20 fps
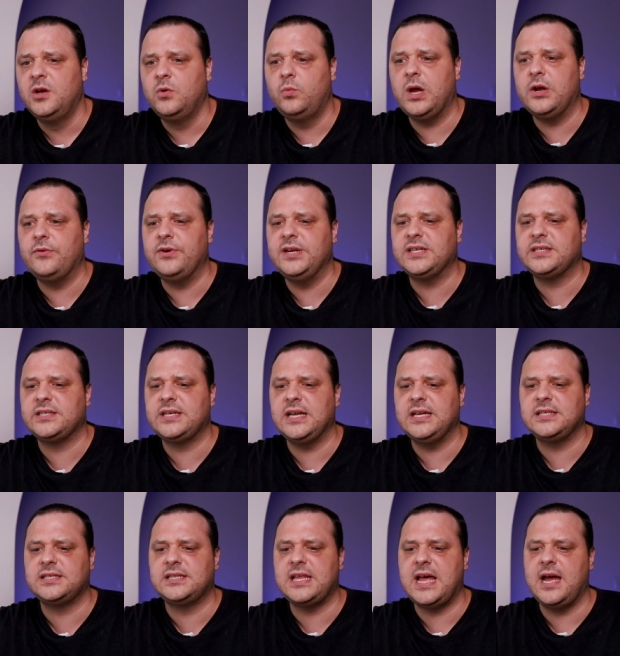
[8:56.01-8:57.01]
where he
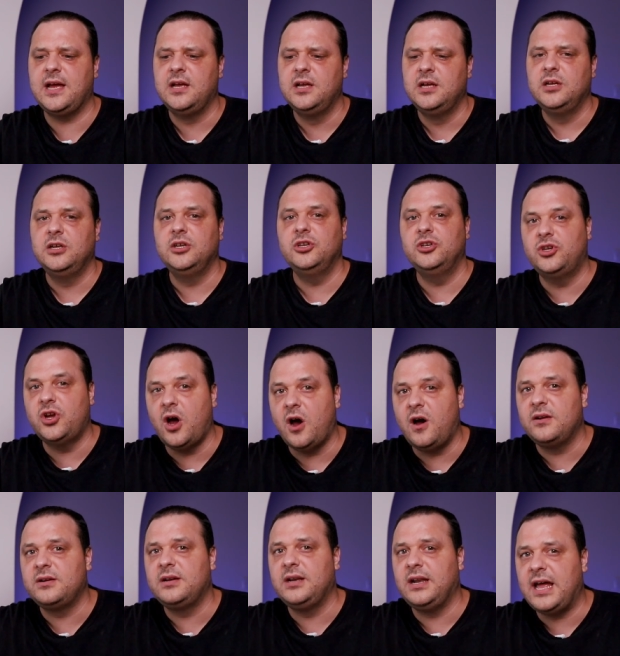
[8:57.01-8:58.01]
says that
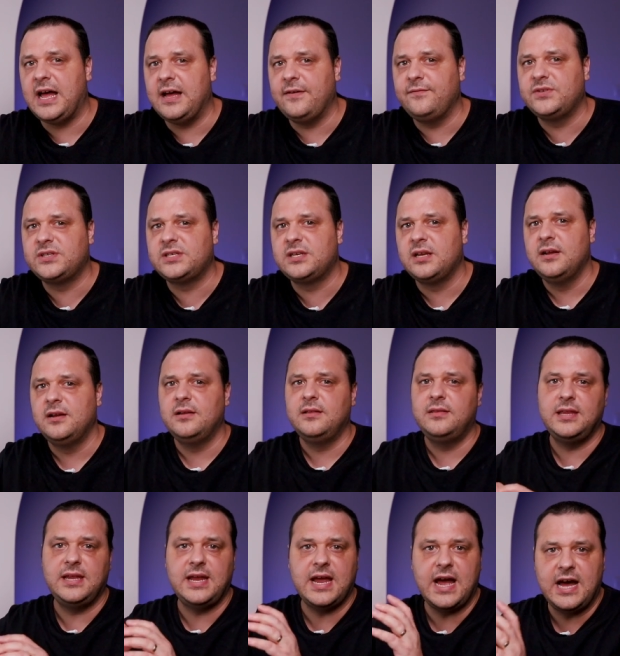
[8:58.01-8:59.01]
God loves
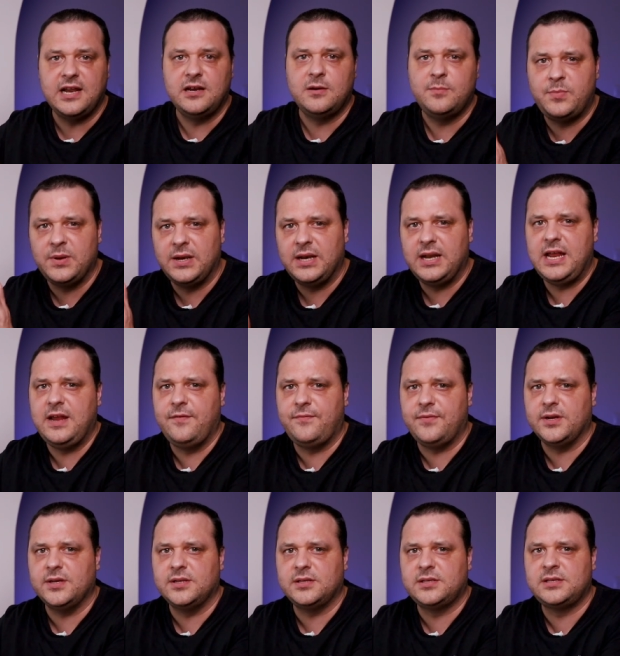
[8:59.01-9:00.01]
the
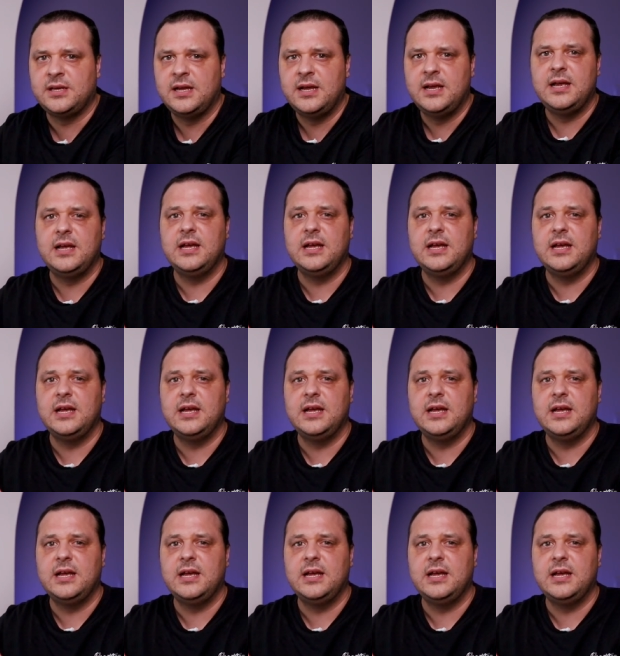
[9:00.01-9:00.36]
unbelievers